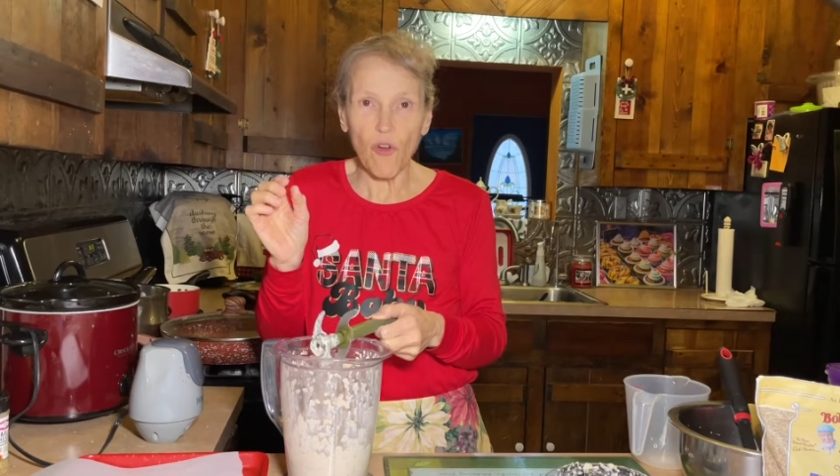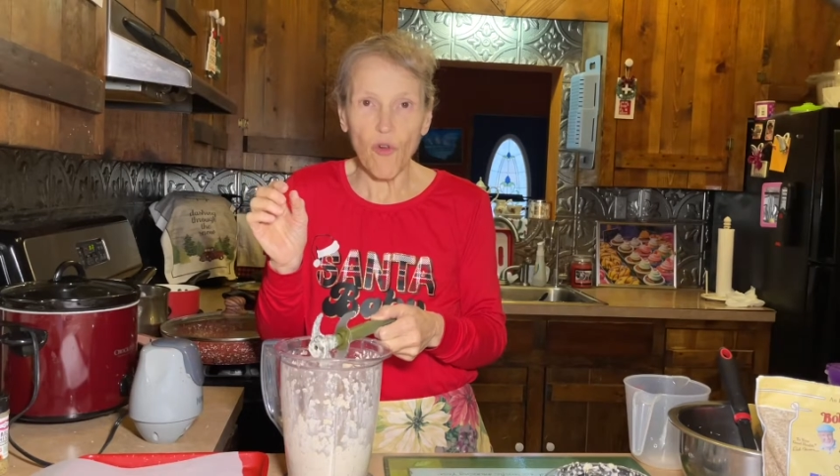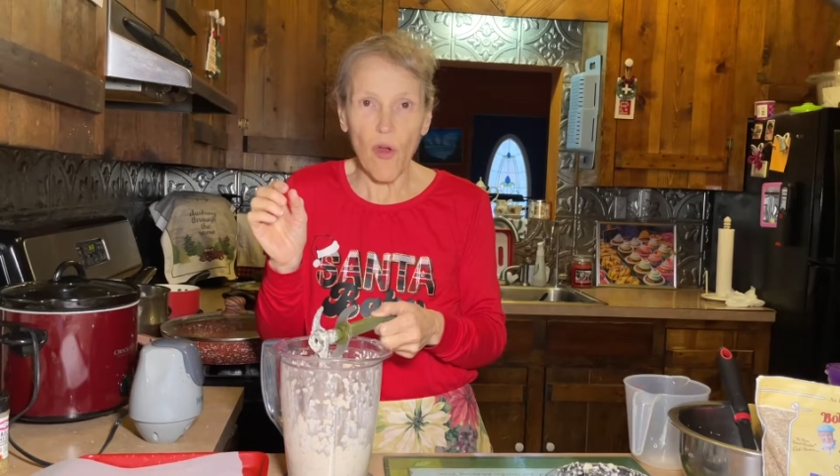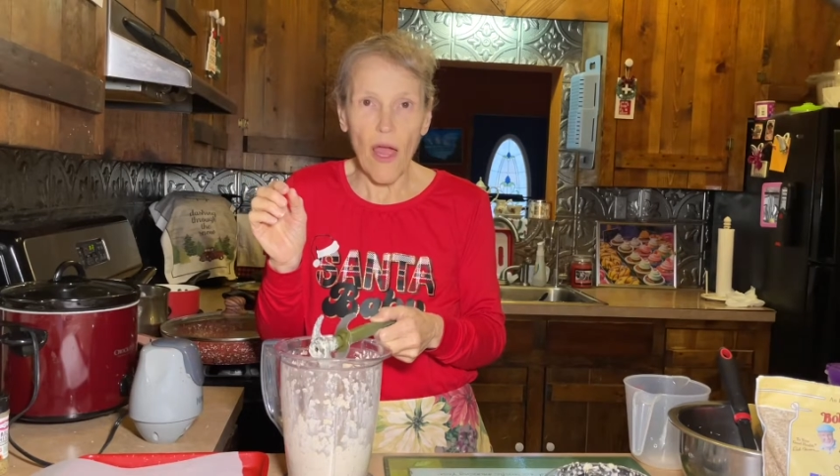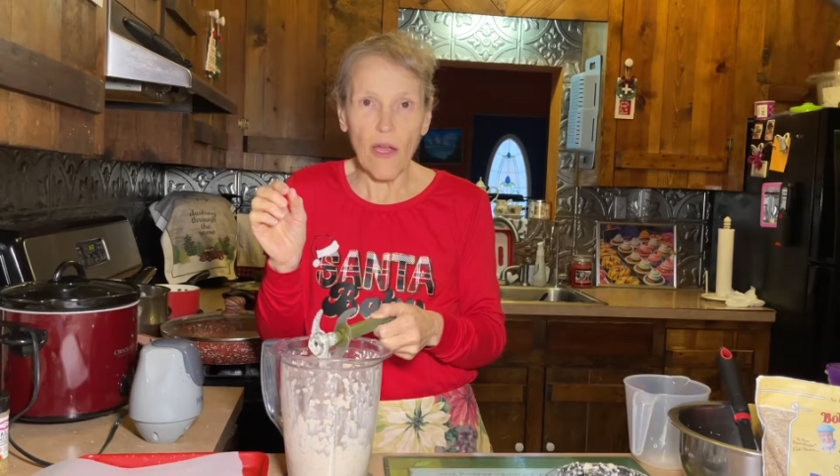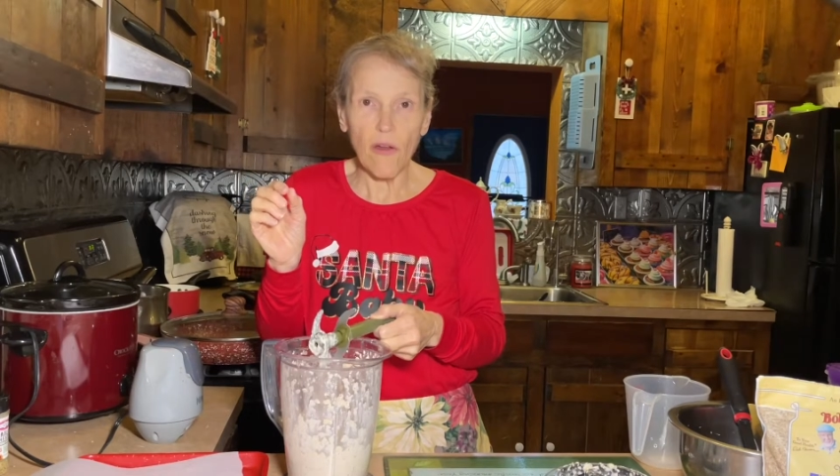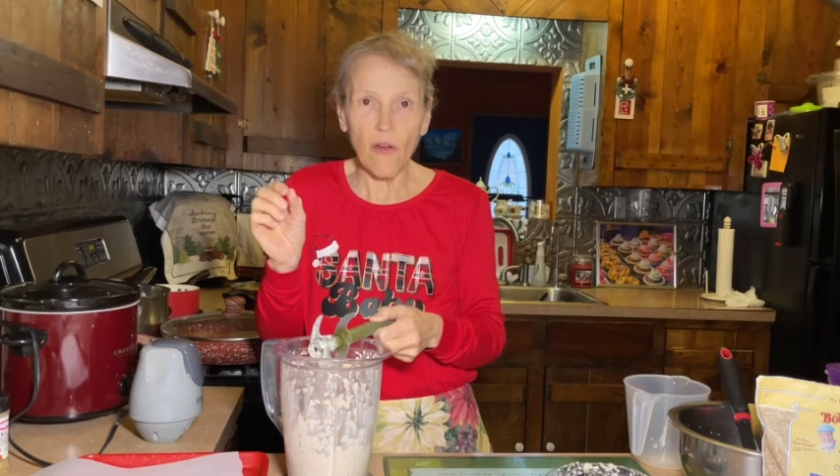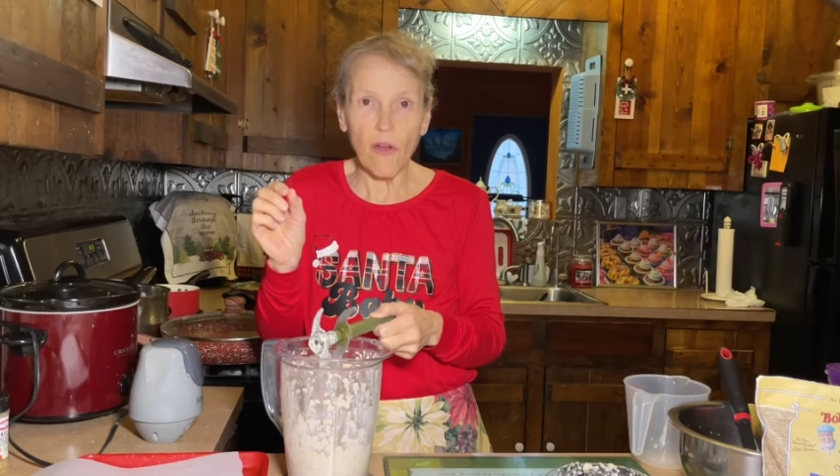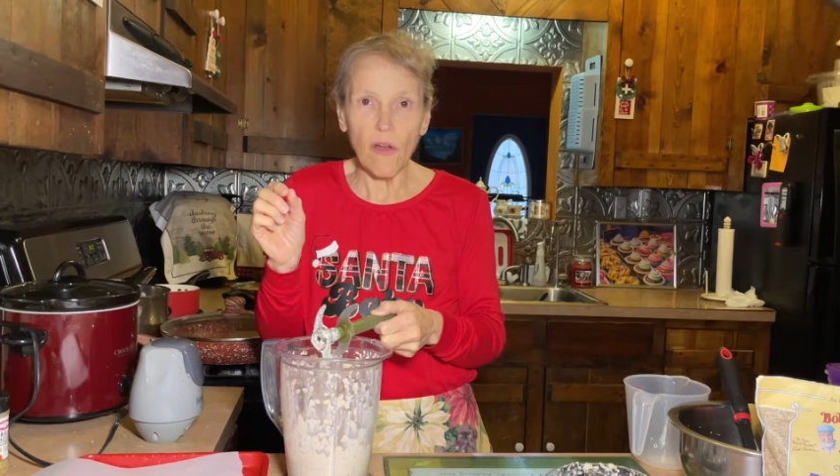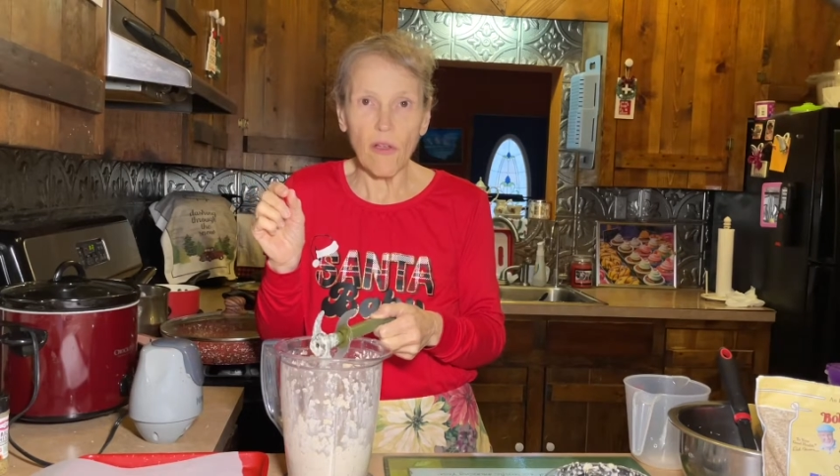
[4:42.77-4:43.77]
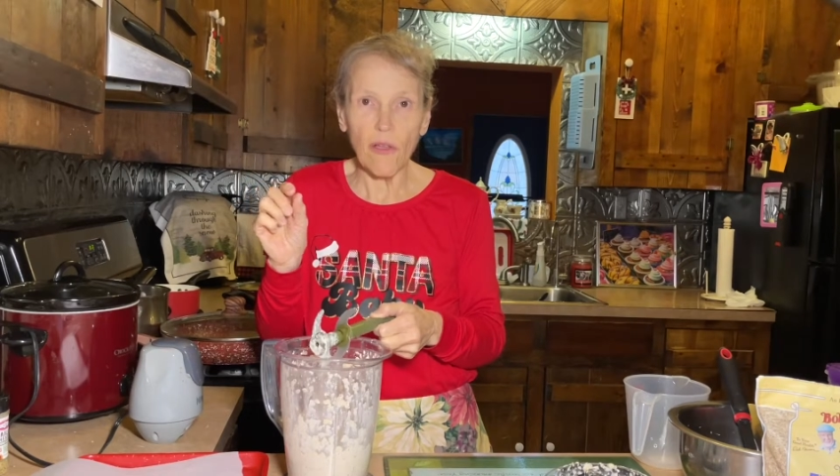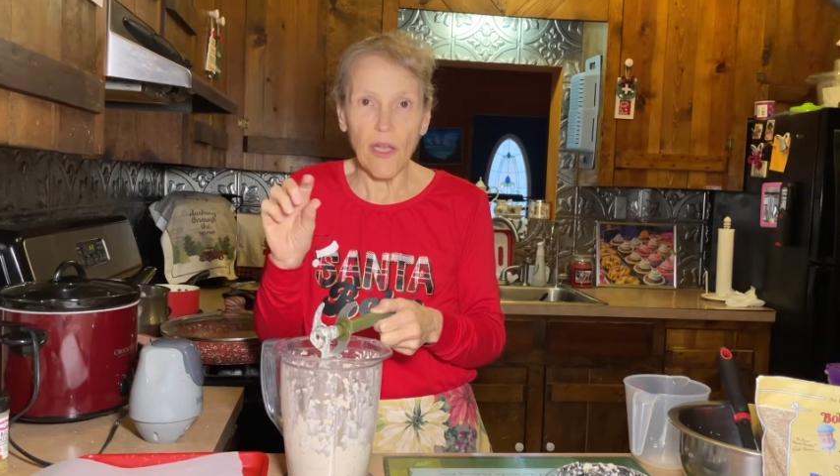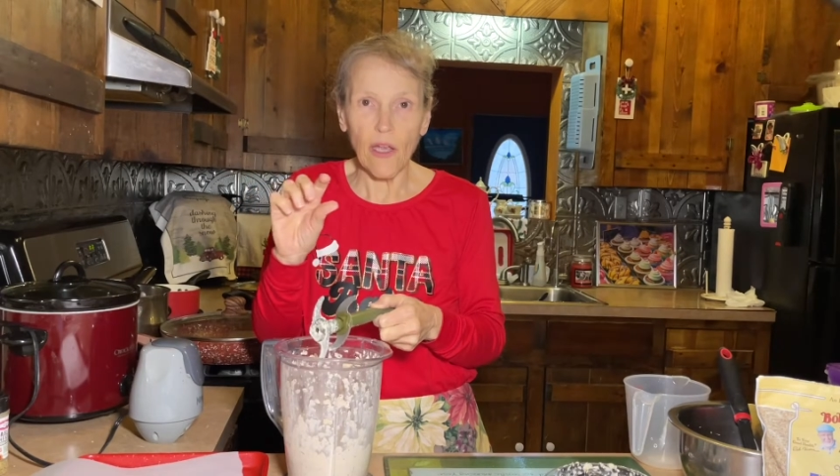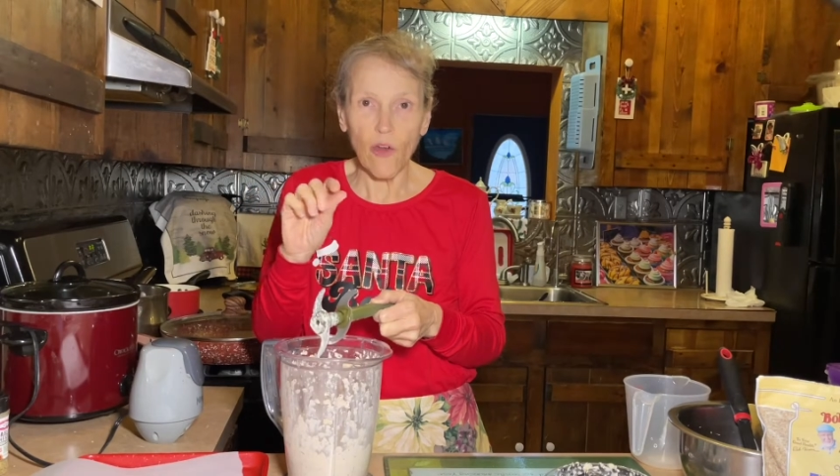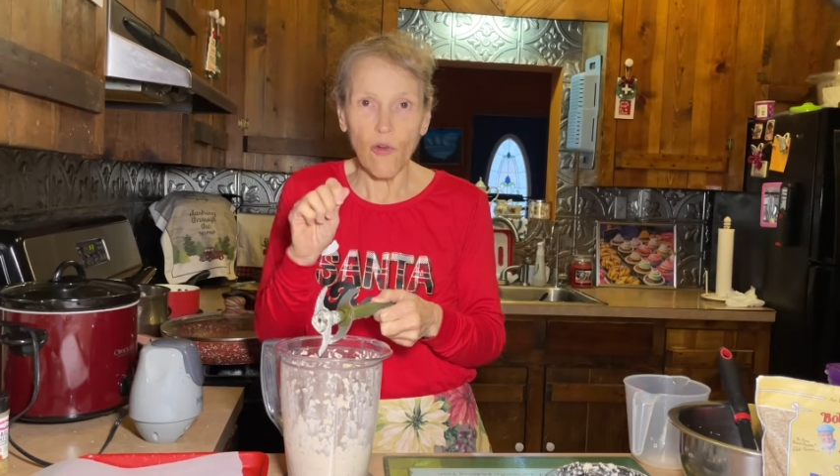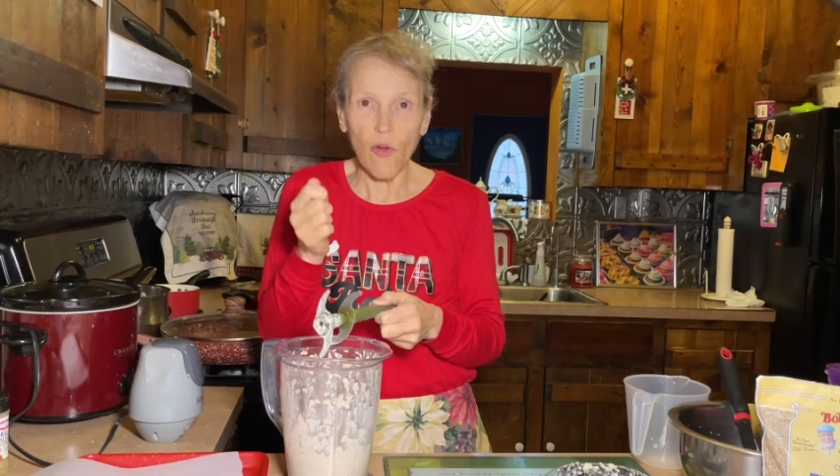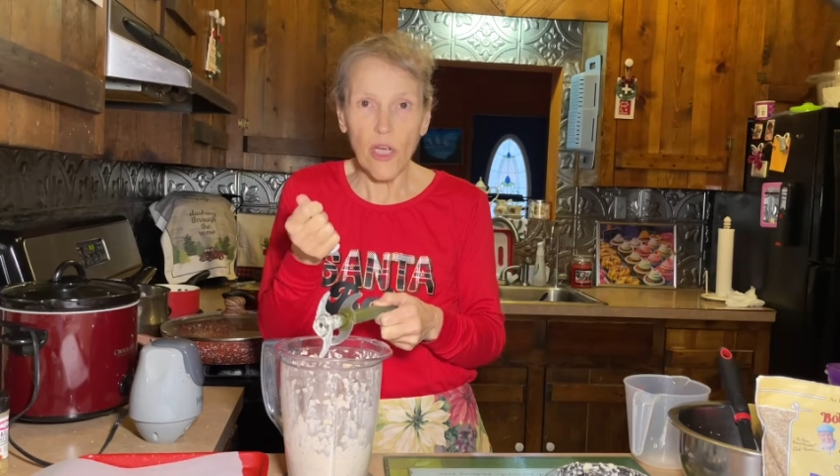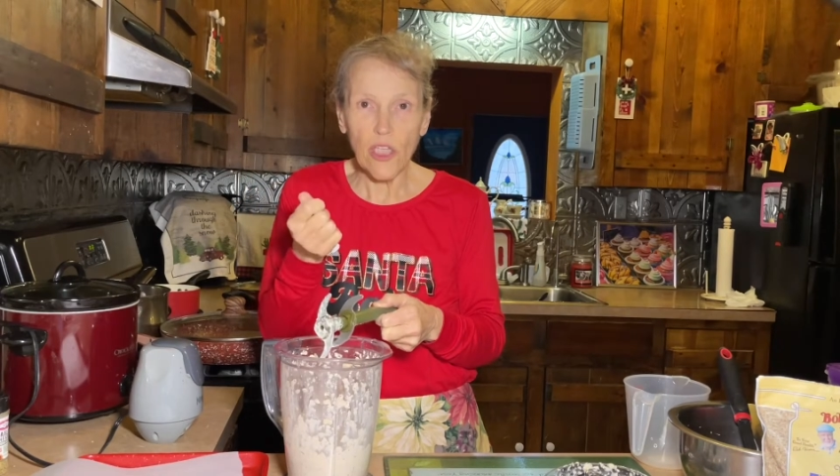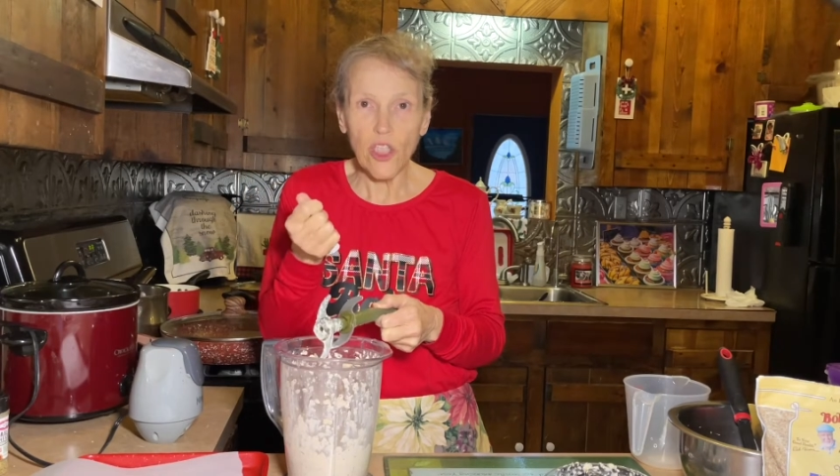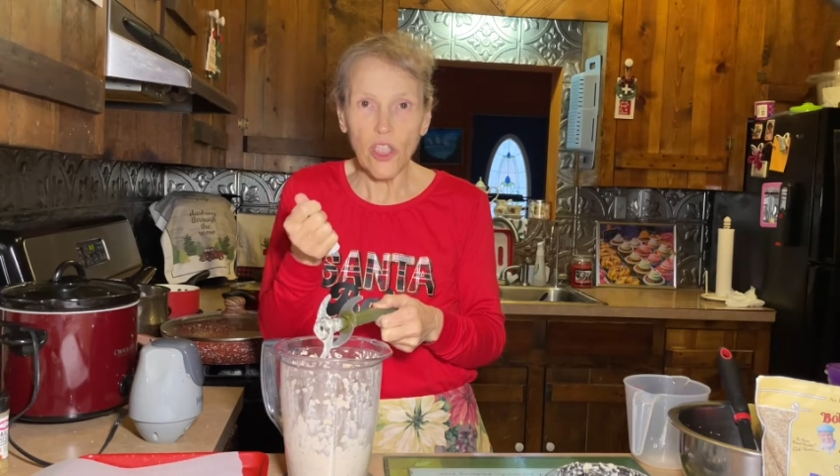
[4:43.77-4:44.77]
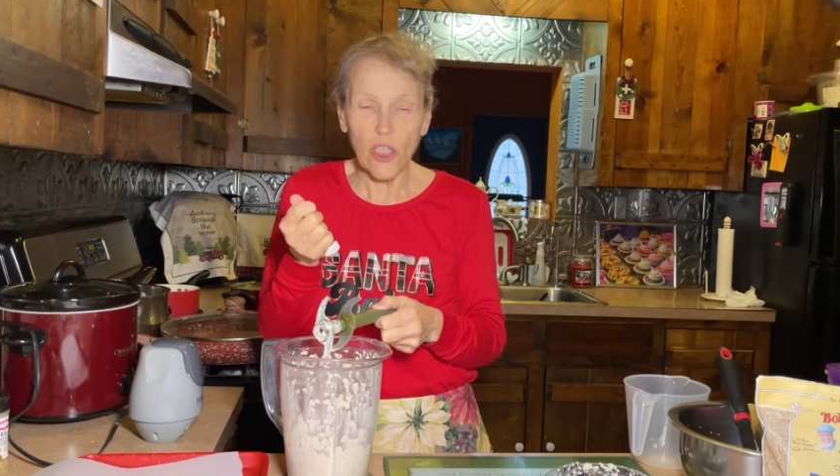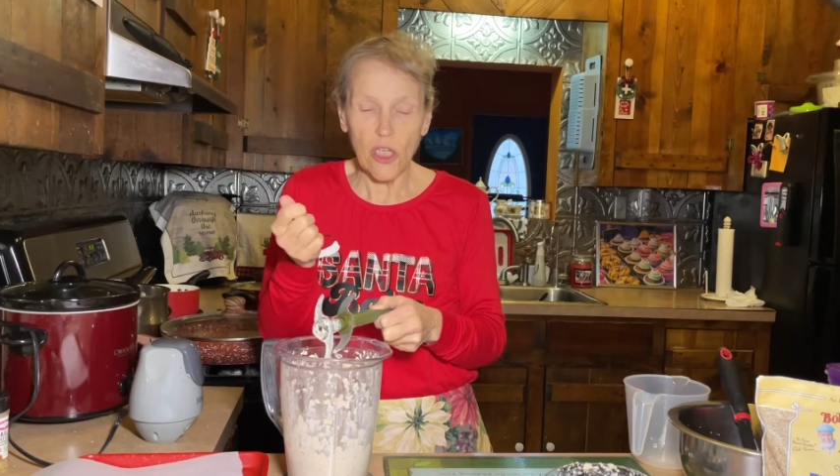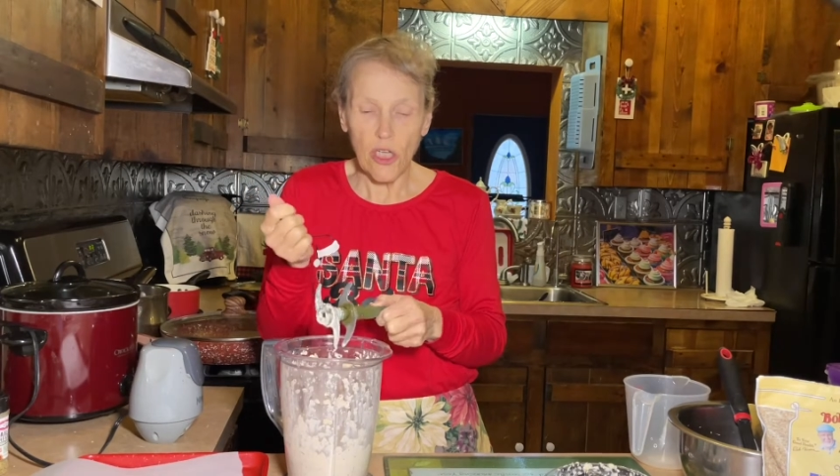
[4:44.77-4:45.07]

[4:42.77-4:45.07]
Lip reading: cracker, like a crunch,